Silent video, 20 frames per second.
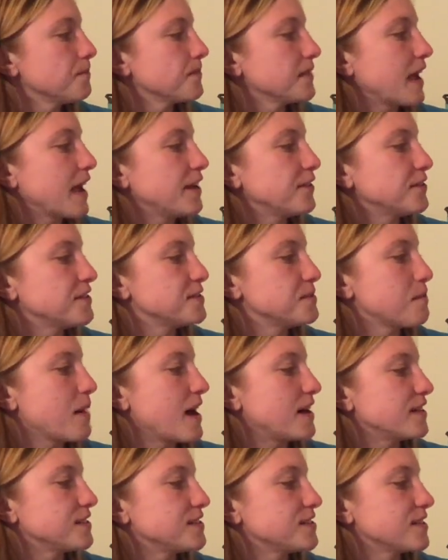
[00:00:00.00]
Henry's
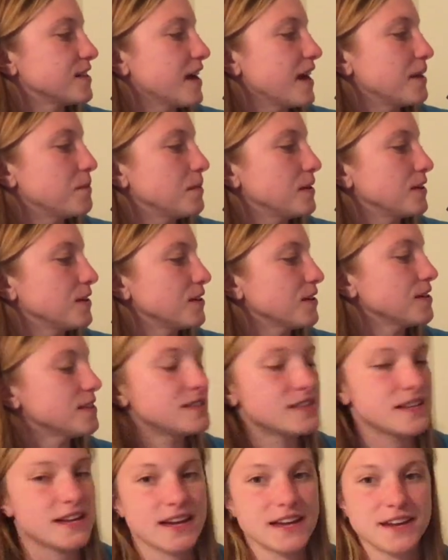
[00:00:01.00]
master had been good
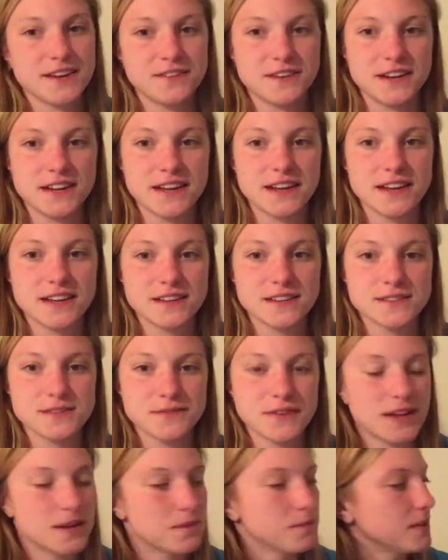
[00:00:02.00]
to Henry and his
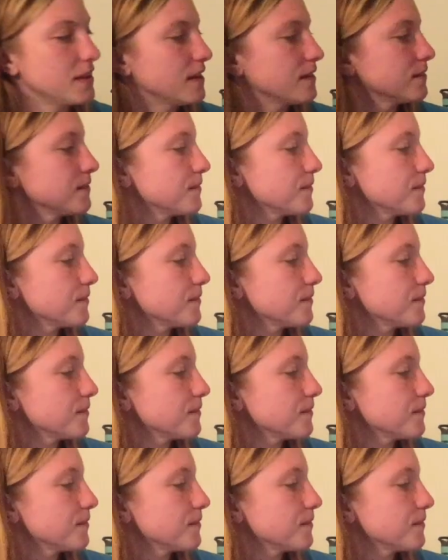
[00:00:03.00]
family.